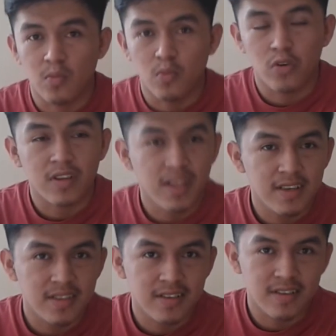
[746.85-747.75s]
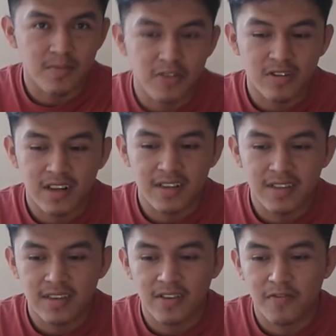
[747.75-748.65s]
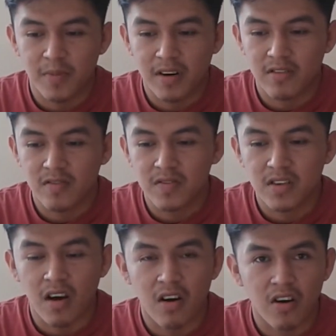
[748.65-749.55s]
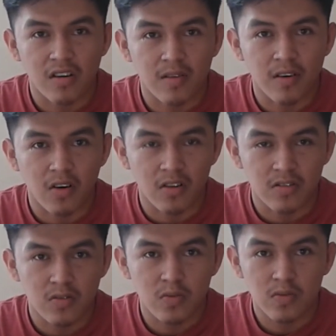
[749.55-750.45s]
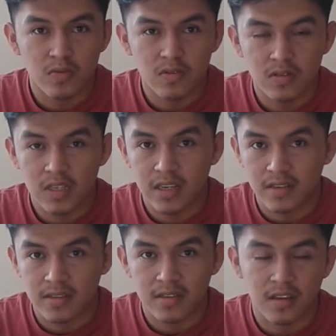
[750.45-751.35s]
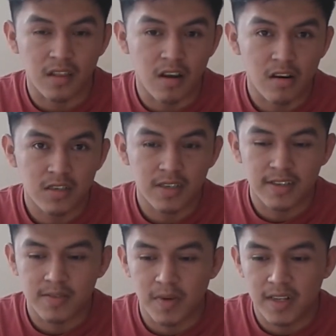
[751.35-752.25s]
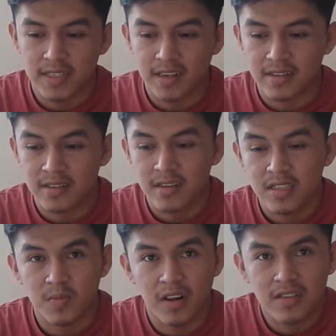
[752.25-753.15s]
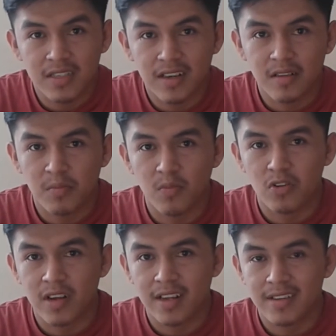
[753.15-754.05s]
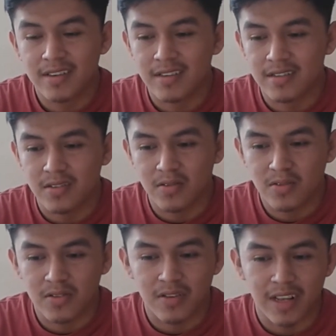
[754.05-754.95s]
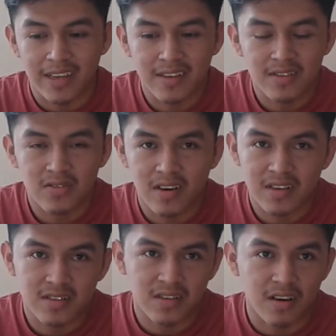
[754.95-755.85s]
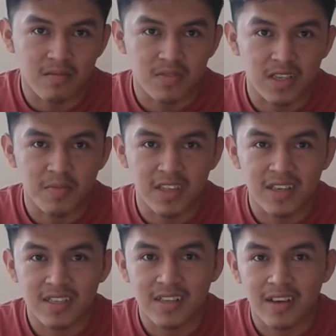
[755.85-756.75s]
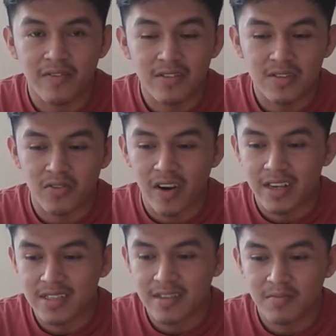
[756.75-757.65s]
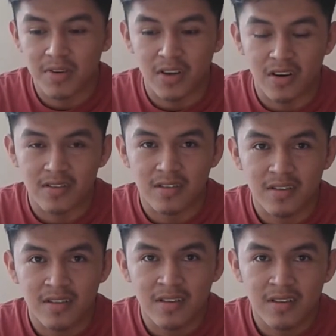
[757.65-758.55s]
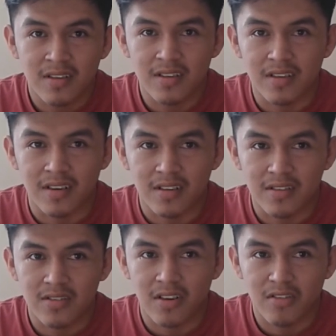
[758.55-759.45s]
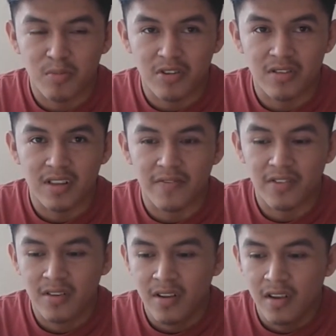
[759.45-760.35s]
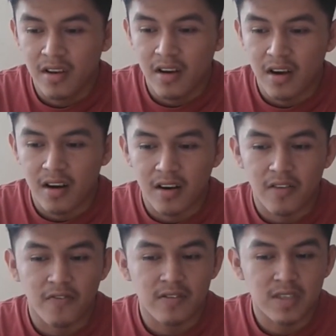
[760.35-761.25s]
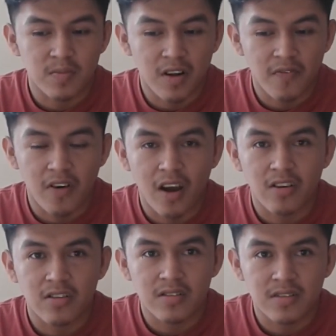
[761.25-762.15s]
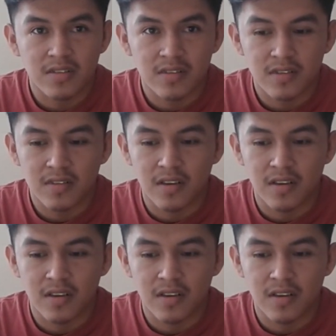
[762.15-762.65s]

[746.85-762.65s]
Mortality. The mortality of mangroves are on two scales, the large and the small scales. Small scale mortality is due to lightning strikes, sedimentation levels rising beyond the tolerable level, small fires,